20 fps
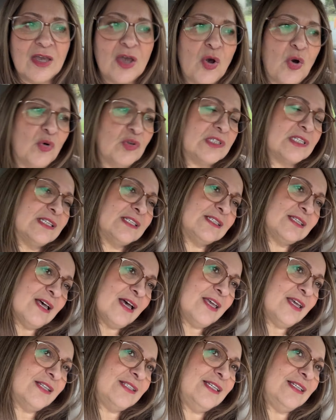or
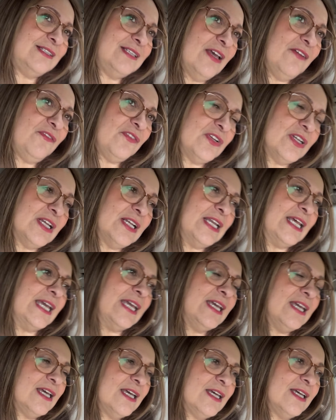society definitely
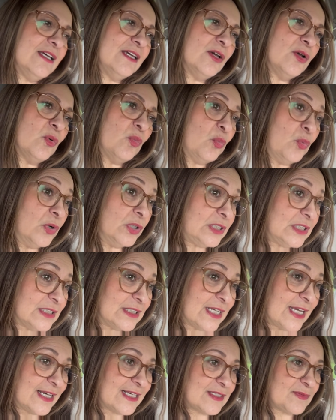
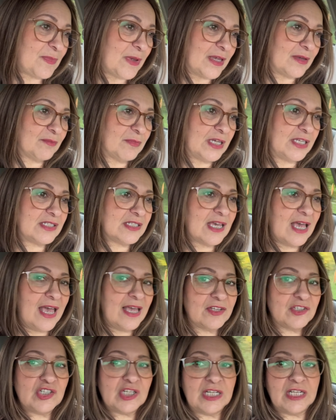wouldn't expect me to
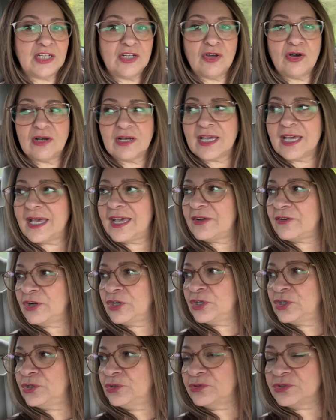actually not care a
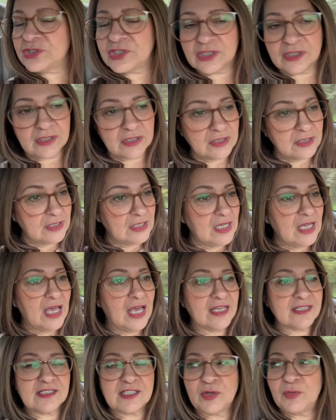hoot
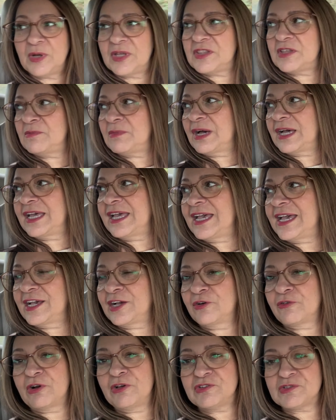as to whether my hair
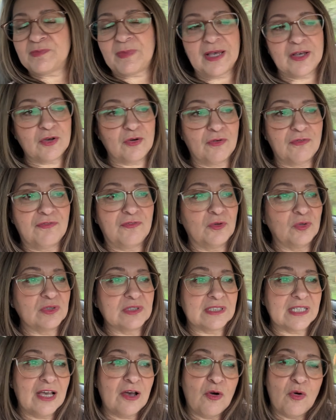grows back or
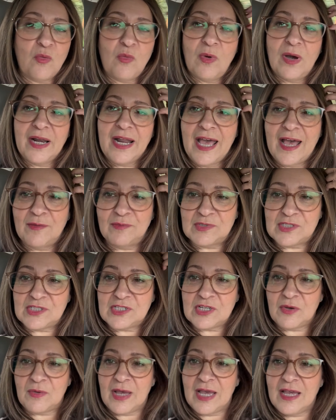falls out or what happens
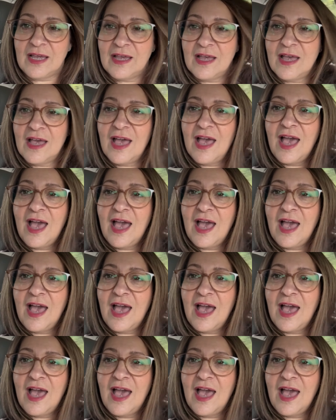to it. Mm.